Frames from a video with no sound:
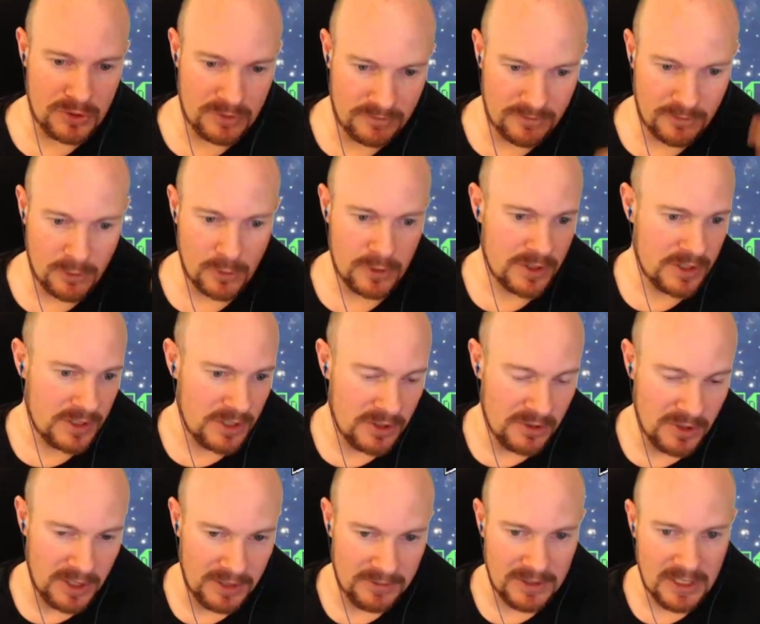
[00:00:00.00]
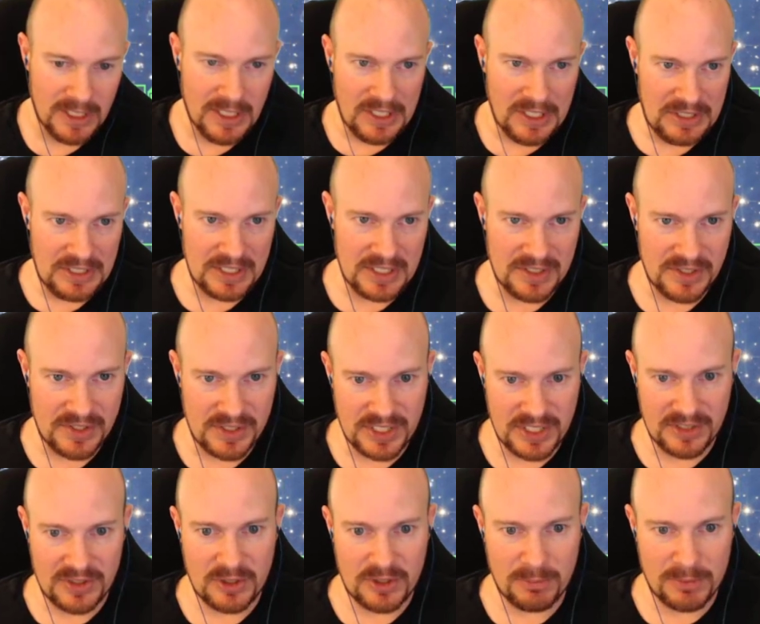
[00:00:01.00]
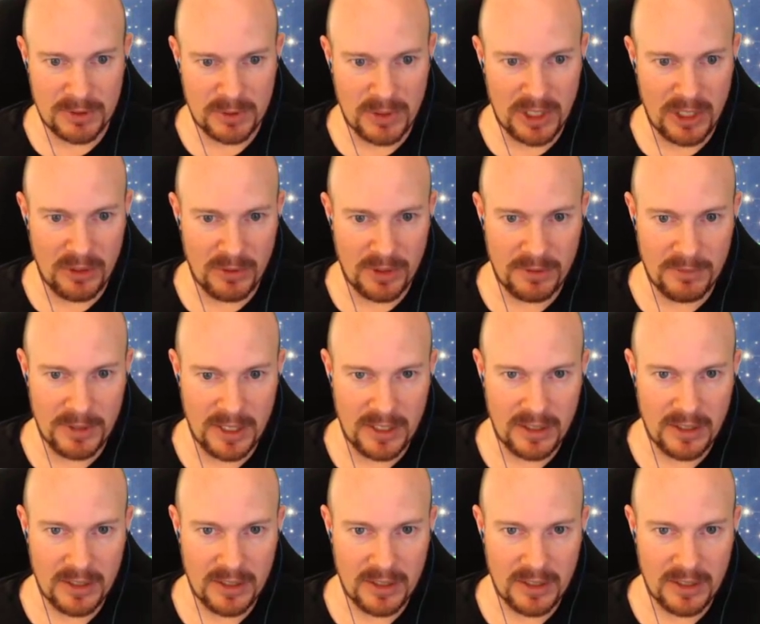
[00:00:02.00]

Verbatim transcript: forced to do it doesn't sit super well with me.